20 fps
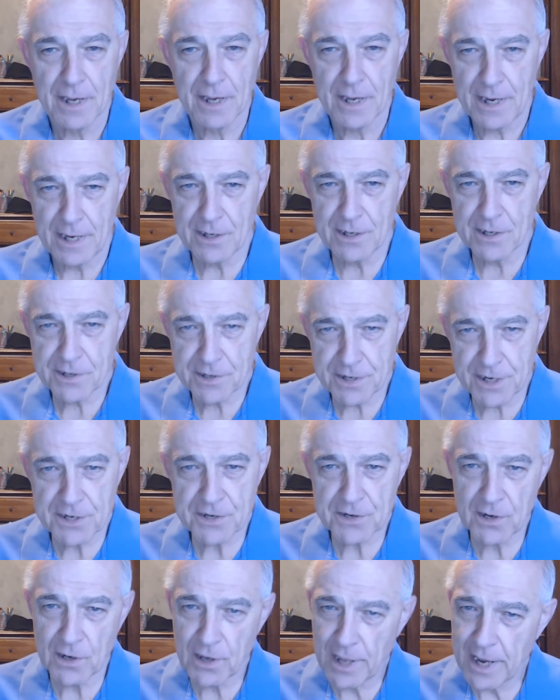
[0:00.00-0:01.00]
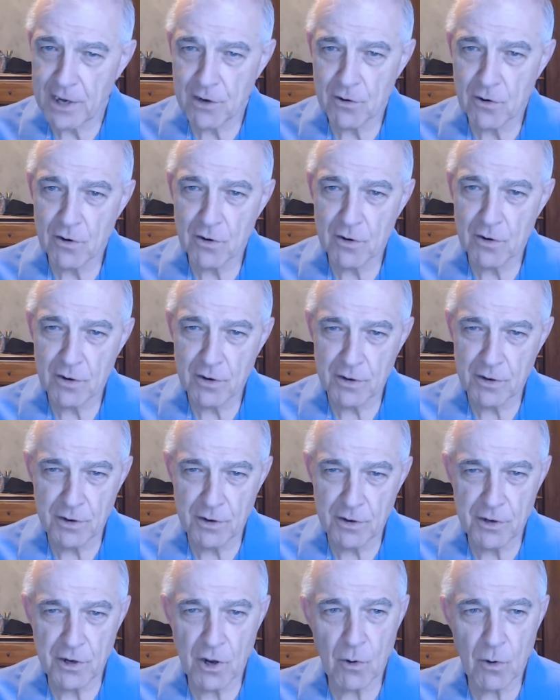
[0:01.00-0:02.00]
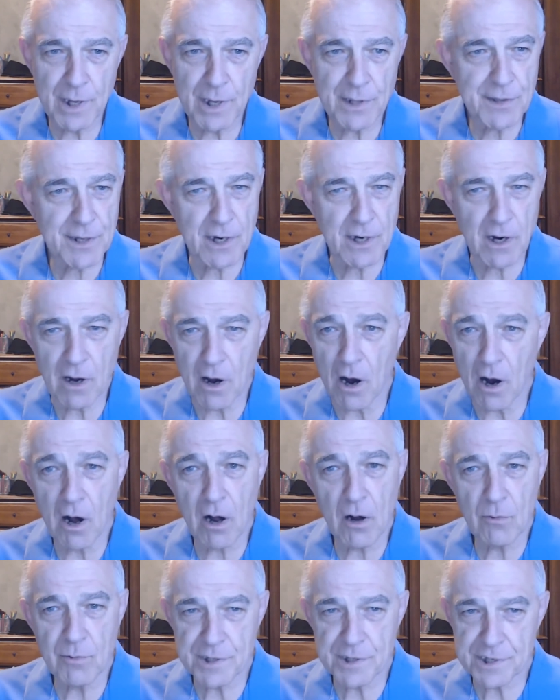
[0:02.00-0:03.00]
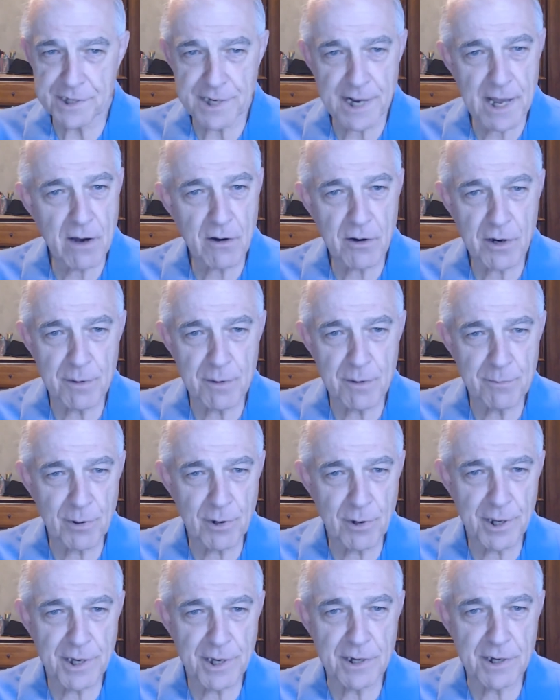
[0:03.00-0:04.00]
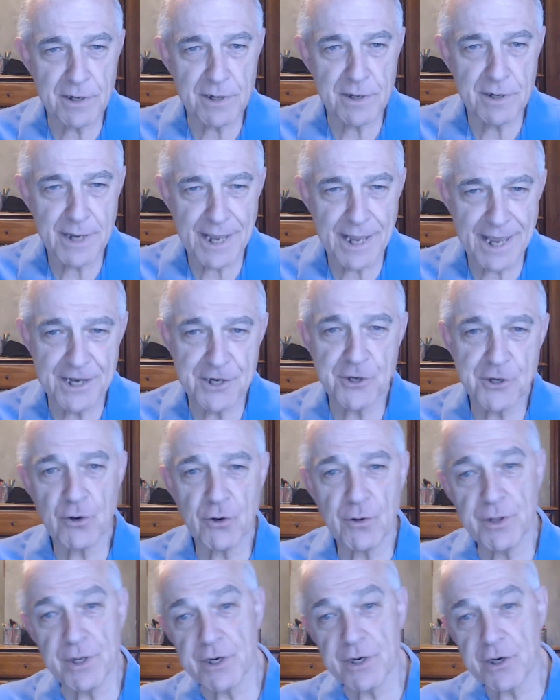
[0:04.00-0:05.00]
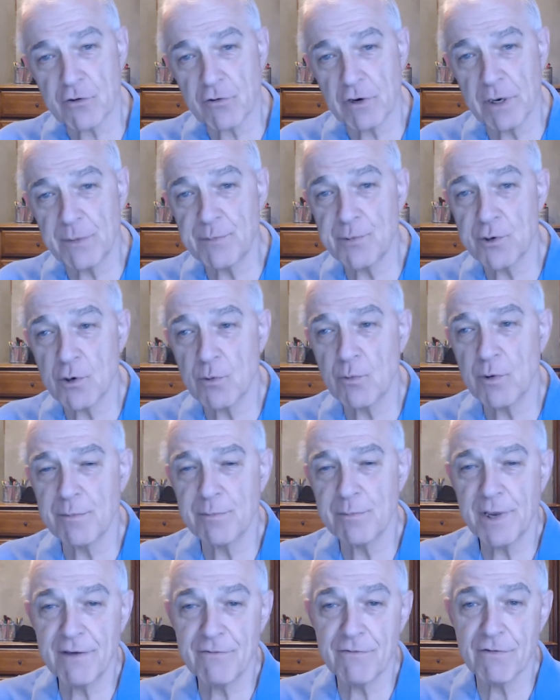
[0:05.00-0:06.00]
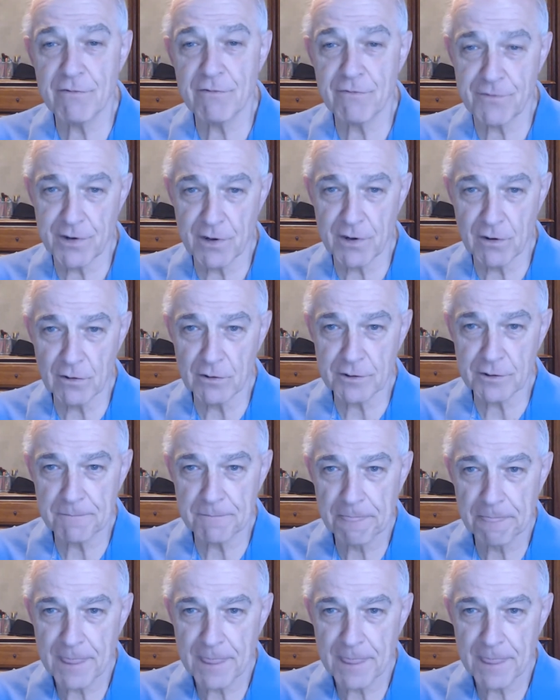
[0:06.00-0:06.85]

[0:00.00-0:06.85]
And it says, "Later, knowing that all was now completed, and so that scripture would be fulfilled,